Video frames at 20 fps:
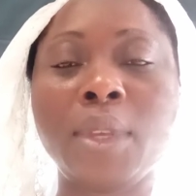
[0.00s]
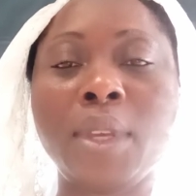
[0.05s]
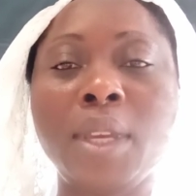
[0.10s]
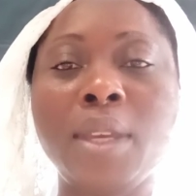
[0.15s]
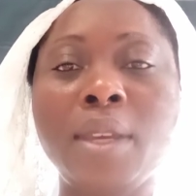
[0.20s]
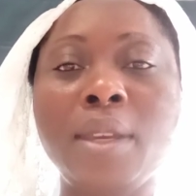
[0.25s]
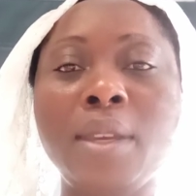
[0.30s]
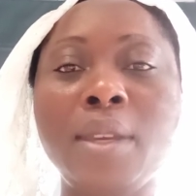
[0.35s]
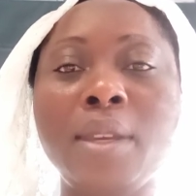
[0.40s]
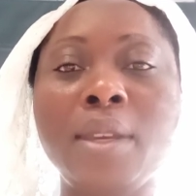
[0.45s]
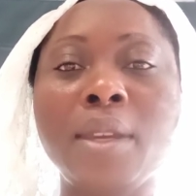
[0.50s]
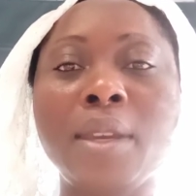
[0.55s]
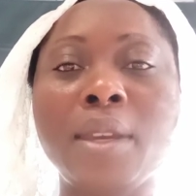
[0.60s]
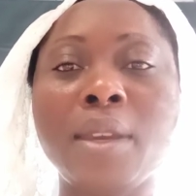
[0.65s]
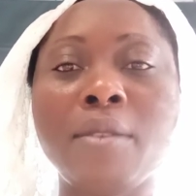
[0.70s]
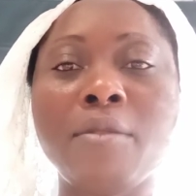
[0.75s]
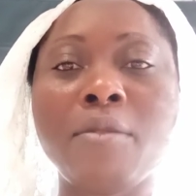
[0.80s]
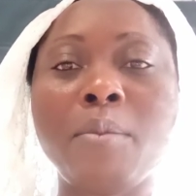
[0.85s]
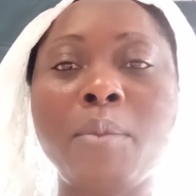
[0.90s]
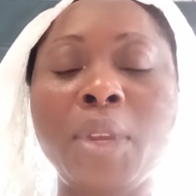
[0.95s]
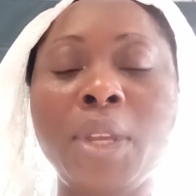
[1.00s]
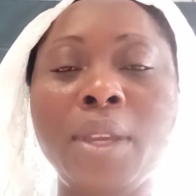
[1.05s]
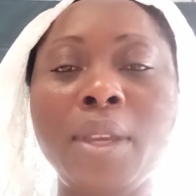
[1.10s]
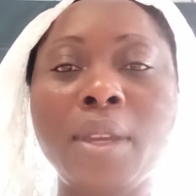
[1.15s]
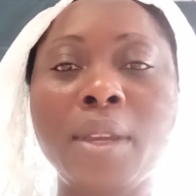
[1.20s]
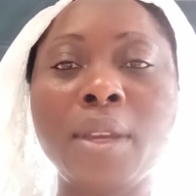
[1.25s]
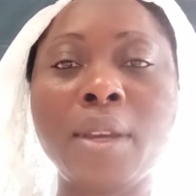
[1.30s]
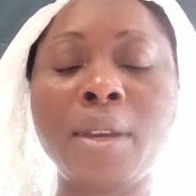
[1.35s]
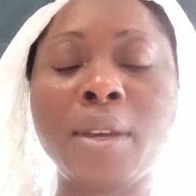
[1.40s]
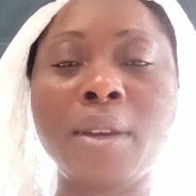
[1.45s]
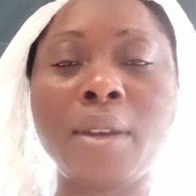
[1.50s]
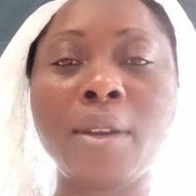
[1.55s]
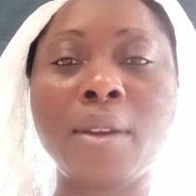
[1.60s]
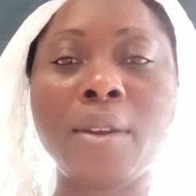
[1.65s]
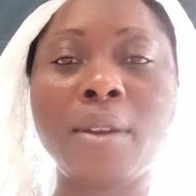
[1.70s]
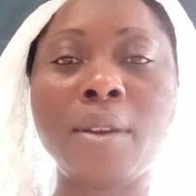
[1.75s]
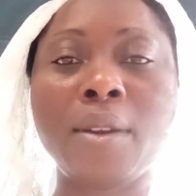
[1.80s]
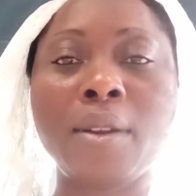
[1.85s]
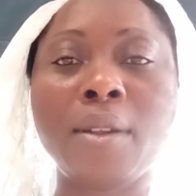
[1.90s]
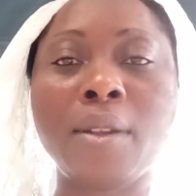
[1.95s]
He gave me uh,
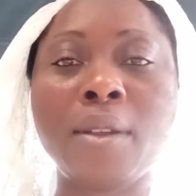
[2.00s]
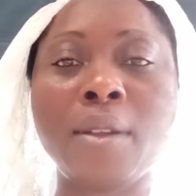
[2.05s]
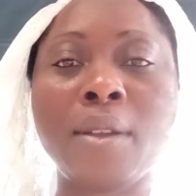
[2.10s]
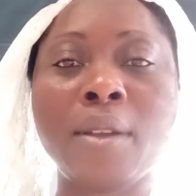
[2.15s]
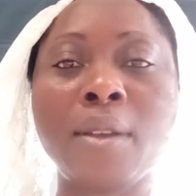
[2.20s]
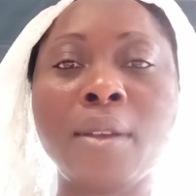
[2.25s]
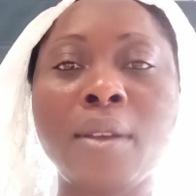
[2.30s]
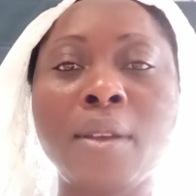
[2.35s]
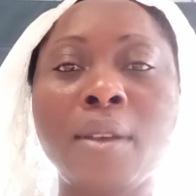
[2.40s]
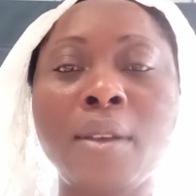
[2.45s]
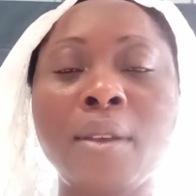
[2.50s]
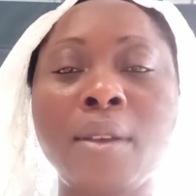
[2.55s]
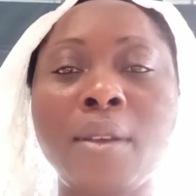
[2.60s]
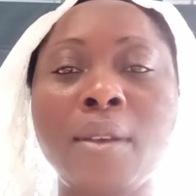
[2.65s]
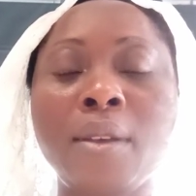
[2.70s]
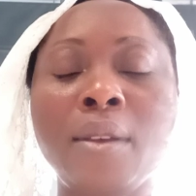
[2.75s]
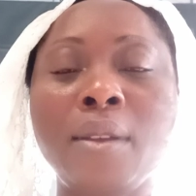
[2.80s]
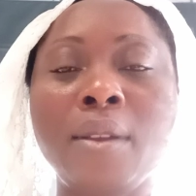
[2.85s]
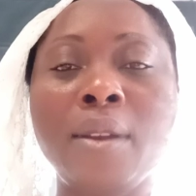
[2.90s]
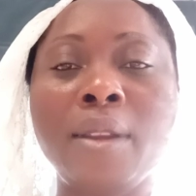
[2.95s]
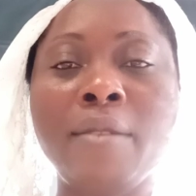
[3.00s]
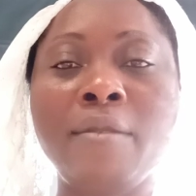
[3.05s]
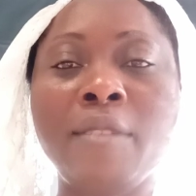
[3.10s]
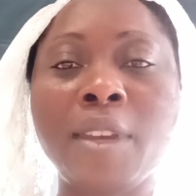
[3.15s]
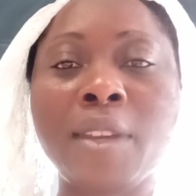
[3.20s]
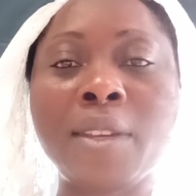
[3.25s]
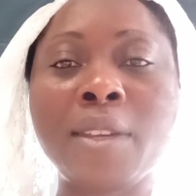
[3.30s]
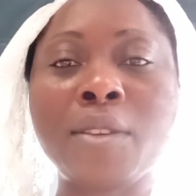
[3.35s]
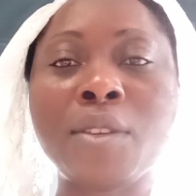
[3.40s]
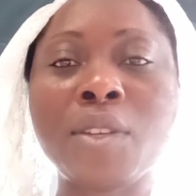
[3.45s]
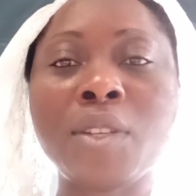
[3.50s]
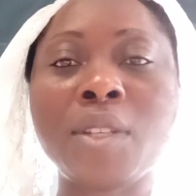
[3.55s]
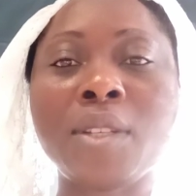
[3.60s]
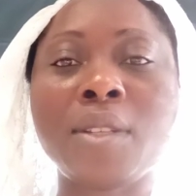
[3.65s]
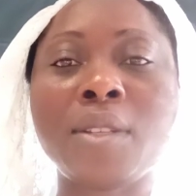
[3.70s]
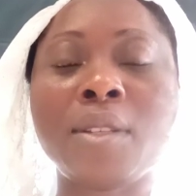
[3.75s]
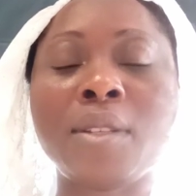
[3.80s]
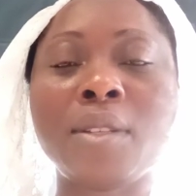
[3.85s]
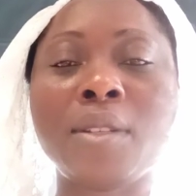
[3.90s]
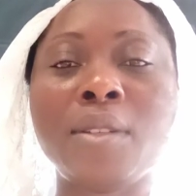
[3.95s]

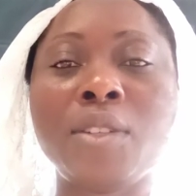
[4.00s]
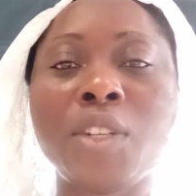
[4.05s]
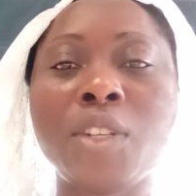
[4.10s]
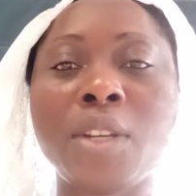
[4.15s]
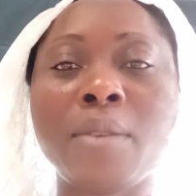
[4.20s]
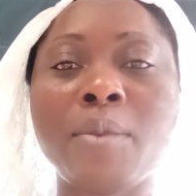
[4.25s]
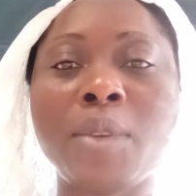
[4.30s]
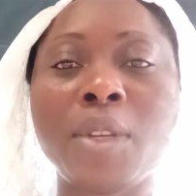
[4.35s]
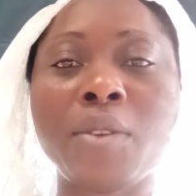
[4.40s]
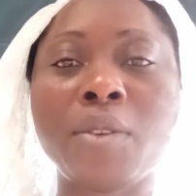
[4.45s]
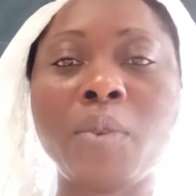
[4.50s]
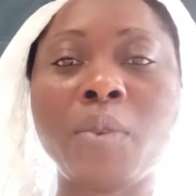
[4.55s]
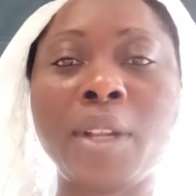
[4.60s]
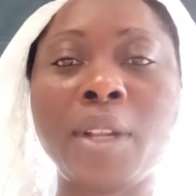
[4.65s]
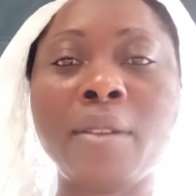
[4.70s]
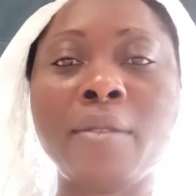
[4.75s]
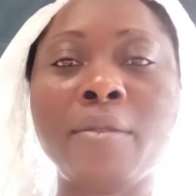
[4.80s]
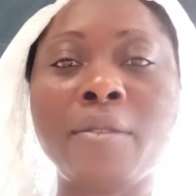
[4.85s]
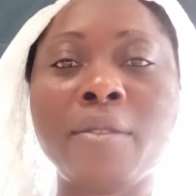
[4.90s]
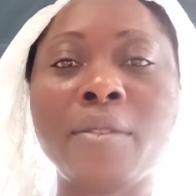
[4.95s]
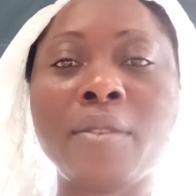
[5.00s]
Leviticus chapter 12,